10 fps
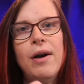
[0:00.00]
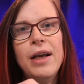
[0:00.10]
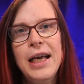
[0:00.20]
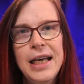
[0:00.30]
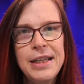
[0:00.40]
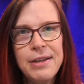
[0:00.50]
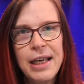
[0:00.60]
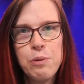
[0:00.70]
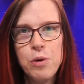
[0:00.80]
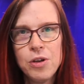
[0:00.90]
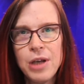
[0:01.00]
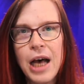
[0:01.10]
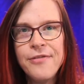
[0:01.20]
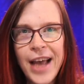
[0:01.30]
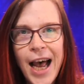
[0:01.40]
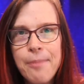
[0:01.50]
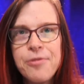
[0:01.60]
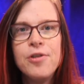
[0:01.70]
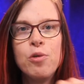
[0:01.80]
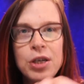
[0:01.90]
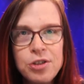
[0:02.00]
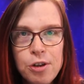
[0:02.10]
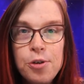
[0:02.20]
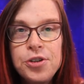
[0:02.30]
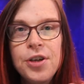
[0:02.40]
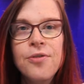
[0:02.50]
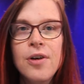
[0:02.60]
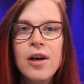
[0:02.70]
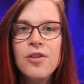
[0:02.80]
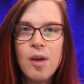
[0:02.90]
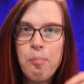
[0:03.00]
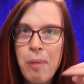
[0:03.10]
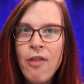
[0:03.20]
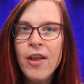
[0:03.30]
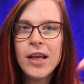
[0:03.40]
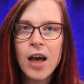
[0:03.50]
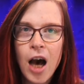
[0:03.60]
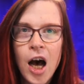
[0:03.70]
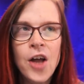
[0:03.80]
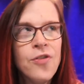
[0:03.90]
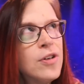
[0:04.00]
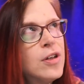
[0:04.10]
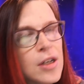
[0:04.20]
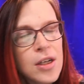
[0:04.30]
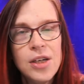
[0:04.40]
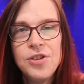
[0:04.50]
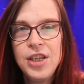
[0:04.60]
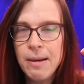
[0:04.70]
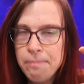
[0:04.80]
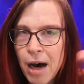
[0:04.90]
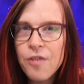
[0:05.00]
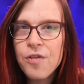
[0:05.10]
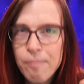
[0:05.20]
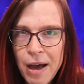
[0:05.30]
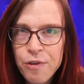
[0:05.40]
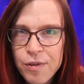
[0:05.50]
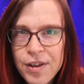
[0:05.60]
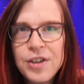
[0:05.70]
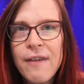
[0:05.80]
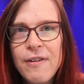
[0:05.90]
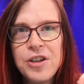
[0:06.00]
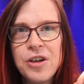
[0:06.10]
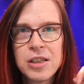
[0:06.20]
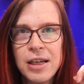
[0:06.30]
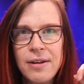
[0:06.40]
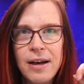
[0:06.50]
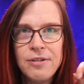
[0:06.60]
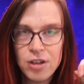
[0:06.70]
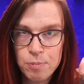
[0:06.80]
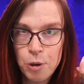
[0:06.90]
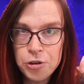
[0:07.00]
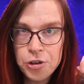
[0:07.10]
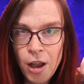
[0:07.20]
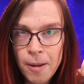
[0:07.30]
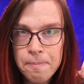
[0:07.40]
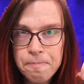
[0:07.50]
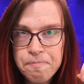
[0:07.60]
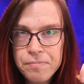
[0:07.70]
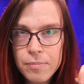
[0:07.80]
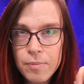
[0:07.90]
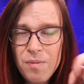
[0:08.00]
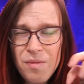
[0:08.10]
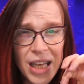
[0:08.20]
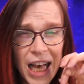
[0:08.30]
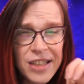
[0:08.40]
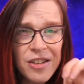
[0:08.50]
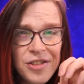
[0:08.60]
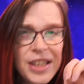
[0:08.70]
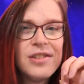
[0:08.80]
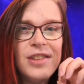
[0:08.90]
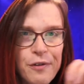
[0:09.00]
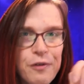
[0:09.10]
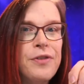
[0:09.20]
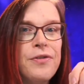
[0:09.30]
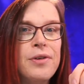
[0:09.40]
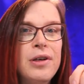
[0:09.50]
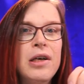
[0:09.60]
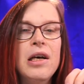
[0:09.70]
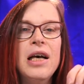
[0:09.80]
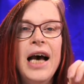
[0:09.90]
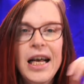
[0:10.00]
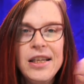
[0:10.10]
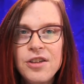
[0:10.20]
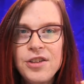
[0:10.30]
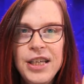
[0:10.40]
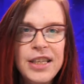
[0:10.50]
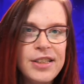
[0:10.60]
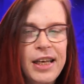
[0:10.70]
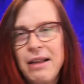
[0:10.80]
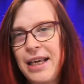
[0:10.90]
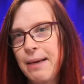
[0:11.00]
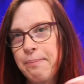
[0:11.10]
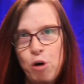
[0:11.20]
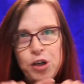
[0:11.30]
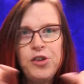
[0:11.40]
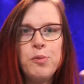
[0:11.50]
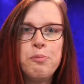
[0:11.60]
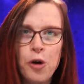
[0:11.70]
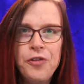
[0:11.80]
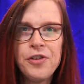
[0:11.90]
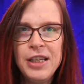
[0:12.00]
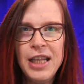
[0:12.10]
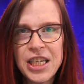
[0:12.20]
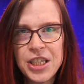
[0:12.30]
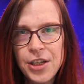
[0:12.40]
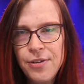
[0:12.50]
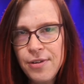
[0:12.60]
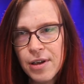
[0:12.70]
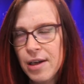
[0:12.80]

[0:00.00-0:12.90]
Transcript: it will adapt the resolution depending on the amount of bandwidth that you have at your disposal. SRT is different. SRT is like a point-to-point connection.